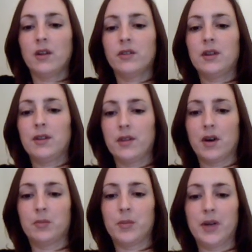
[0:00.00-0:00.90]
Underneath
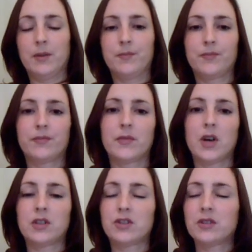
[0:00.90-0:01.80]
the armpit.
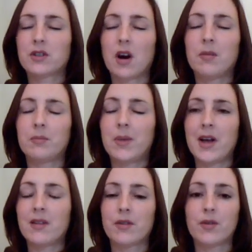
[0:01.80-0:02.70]
I just can't
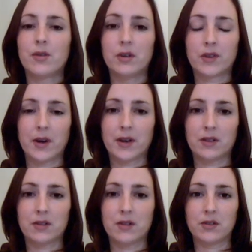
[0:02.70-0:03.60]
bear the thought of going
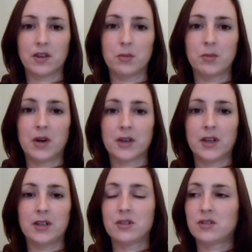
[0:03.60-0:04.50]
into the
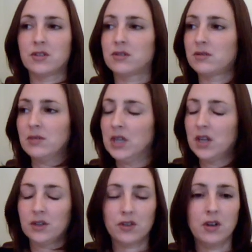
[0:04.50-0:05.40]
supermarket. It's just
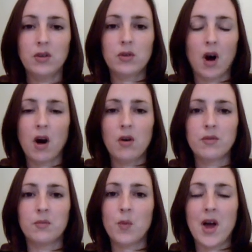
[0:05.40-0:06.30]
too
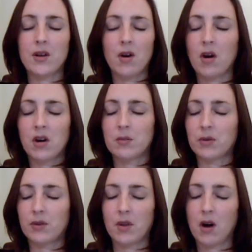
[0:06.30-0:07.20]
cold and wet and
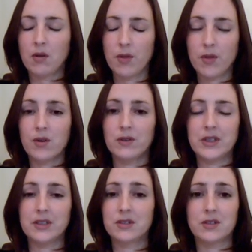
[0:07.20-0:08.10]
horrible, and the whole thought
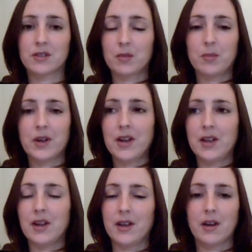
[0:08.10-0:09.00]
of it is just
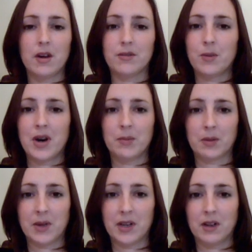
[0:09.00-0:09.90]
completely
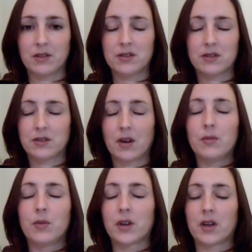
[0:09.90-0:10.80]
overwhelming me. I just
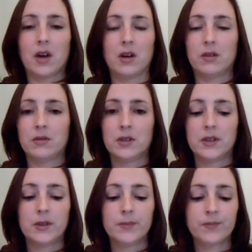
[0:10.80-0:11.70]
don't want to go.
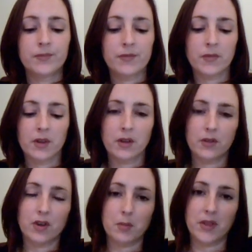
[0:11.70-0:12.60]

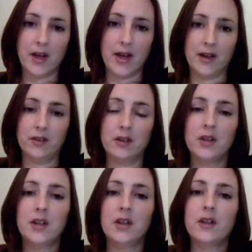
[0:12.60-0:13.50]
Top of the head.
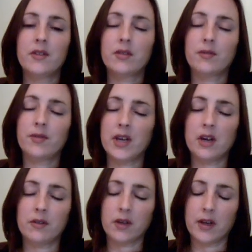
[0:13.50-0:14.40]
This
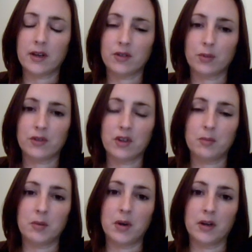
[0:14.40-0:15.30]
fear of going into a
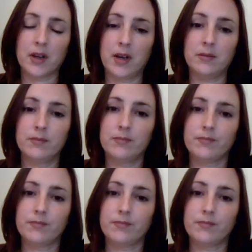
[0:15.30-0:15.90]
supermarket.